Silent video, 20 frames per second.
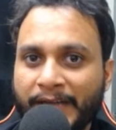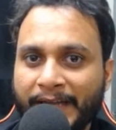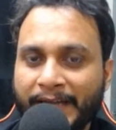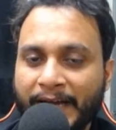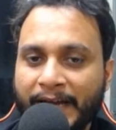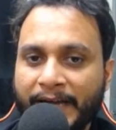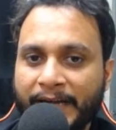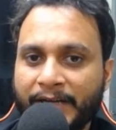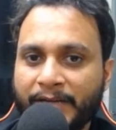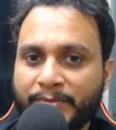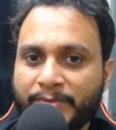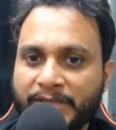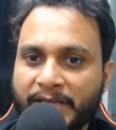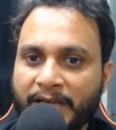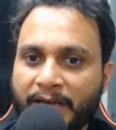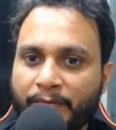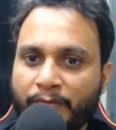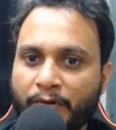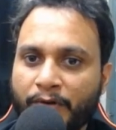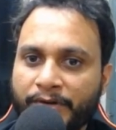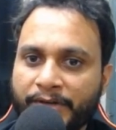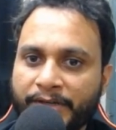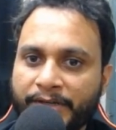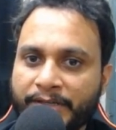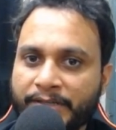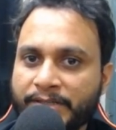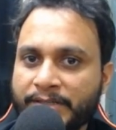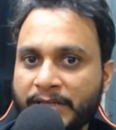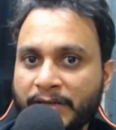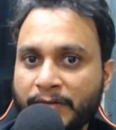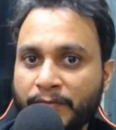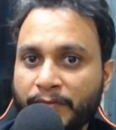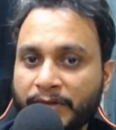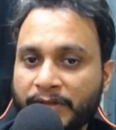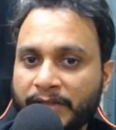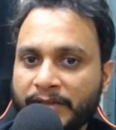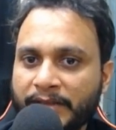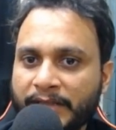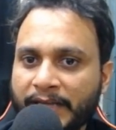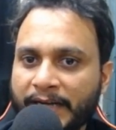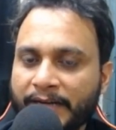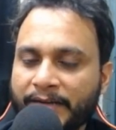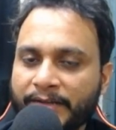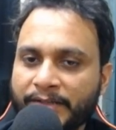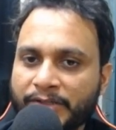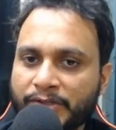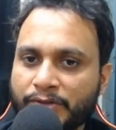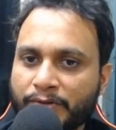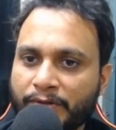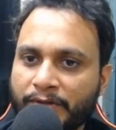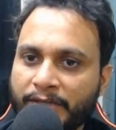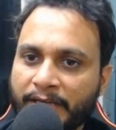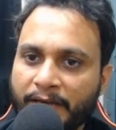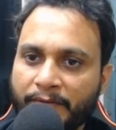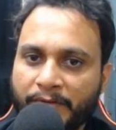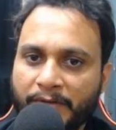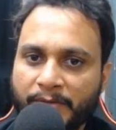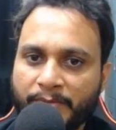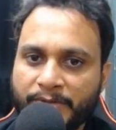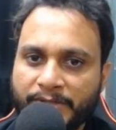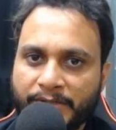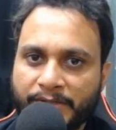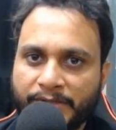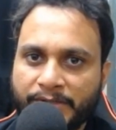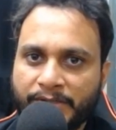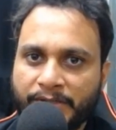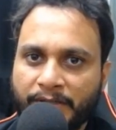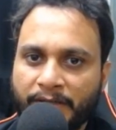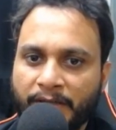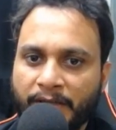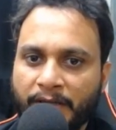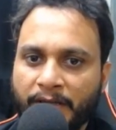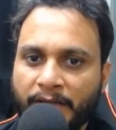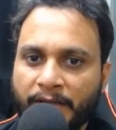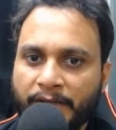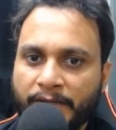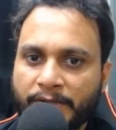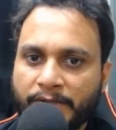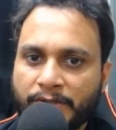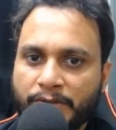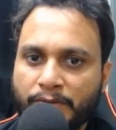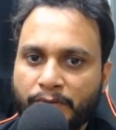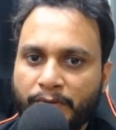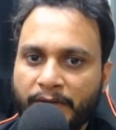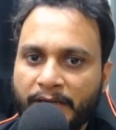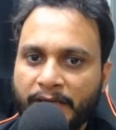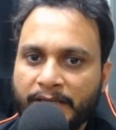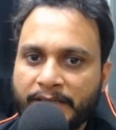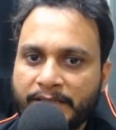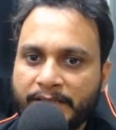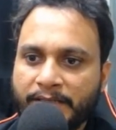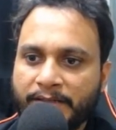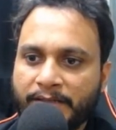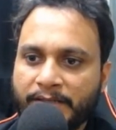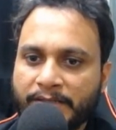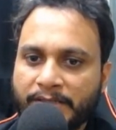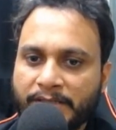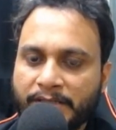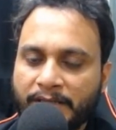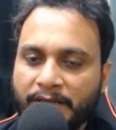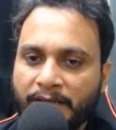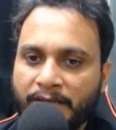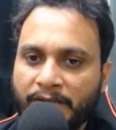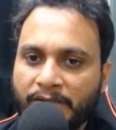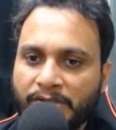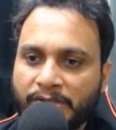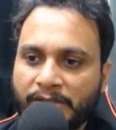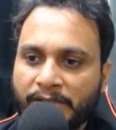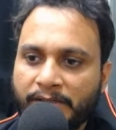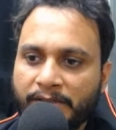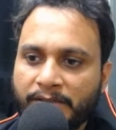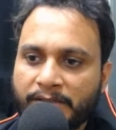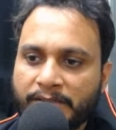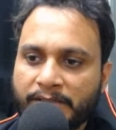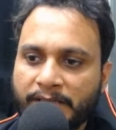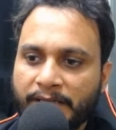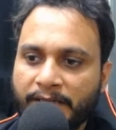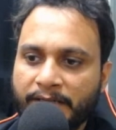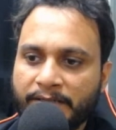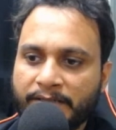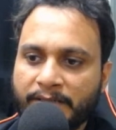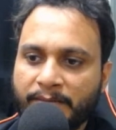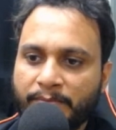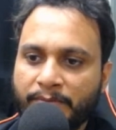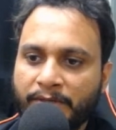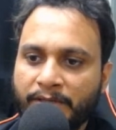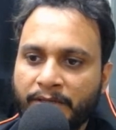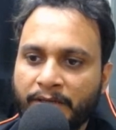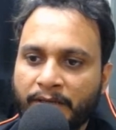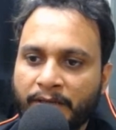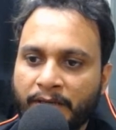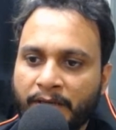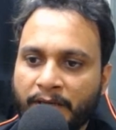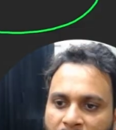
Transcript: items I have already seen within that range only, I will be searching. So when I see this 10, initially the set is empty,